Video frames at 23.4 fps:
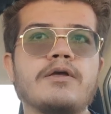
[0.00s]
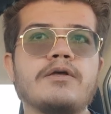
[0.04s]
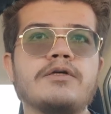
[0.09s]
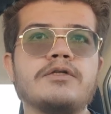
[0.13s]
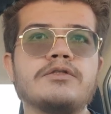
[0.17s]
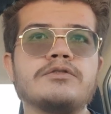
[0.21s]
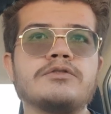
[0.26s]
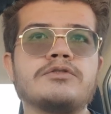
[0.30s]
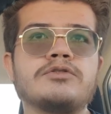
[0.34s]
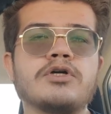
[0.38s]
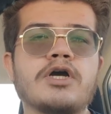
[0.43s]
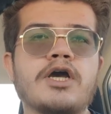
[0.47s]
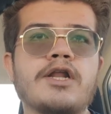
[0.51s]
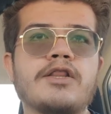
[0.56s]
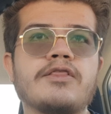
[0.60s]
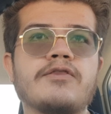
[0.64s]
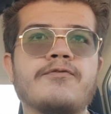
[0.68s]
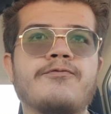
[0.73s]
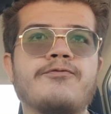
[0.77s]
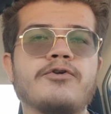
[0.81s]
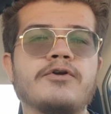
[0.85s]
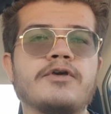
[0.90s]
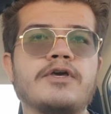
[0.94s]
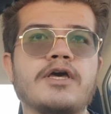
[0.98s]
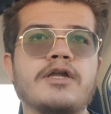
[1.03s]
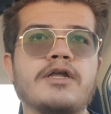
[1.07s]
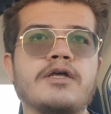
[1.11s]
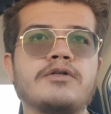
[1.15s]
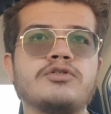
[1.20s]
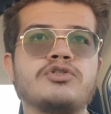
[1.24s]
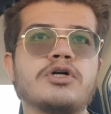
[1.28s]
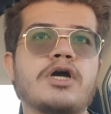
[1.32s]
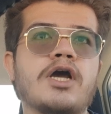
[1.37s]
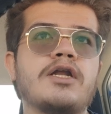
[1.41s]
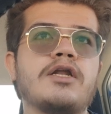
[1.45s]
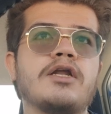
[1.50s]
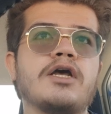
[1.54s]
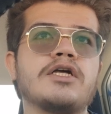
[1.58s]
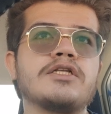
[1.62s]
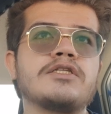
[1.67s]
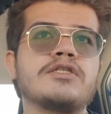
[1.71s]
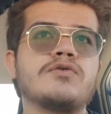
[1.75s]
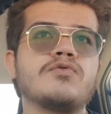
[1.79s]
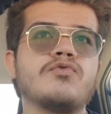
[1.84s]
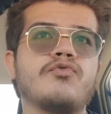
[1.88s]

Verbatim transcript: and trying not to forget and trying not